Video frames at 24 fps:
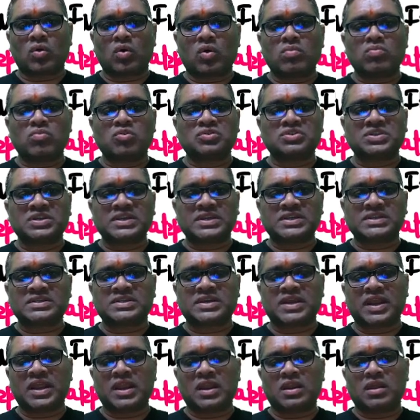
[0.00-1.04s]
homogeneous
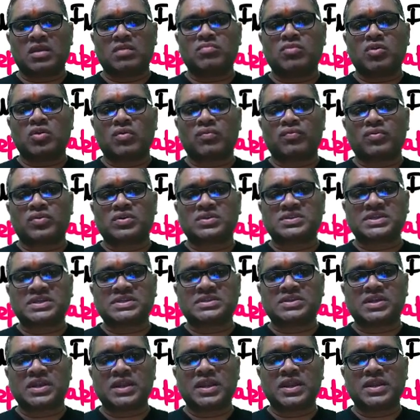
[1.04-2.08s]
green
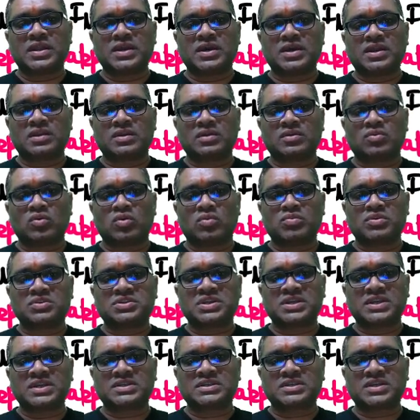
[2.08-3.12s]
immunofluorescence. Linear
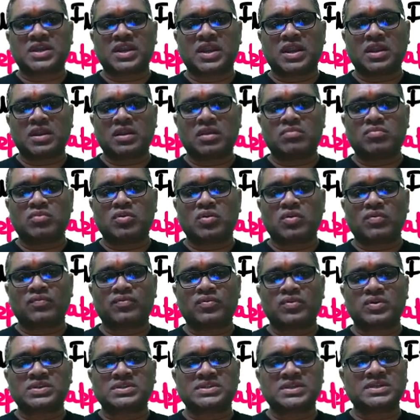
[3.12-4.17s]
homogeneous green
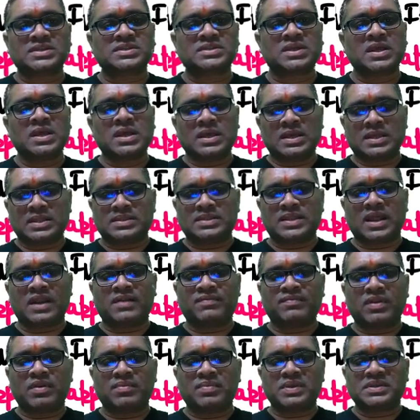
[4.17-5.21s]
immunofluorescence that
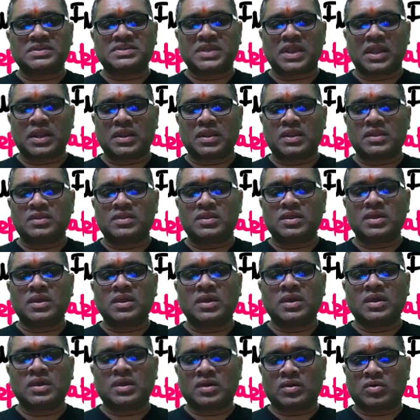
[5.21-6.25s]
will be seen in the
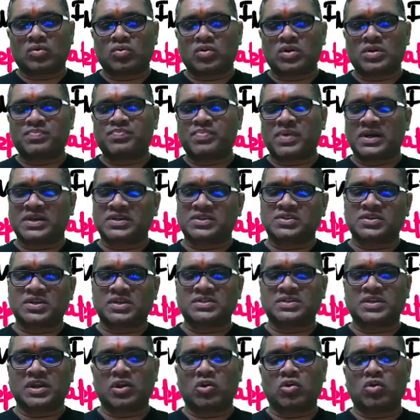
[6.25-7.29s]
good pasture
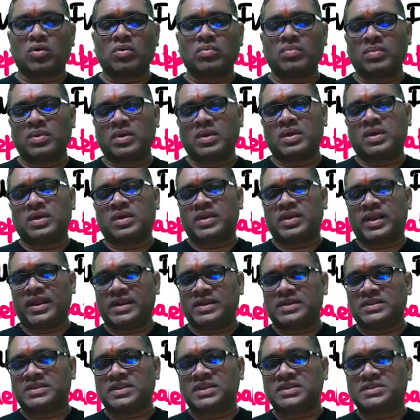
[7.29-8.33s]
syndrome.
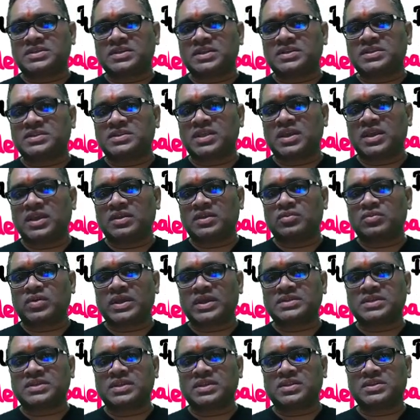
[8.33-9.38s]
Right, this is the, you
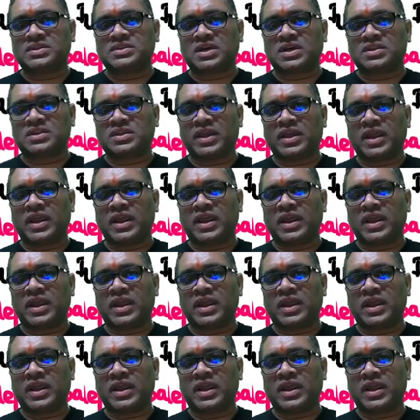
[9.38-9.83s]
can see these are the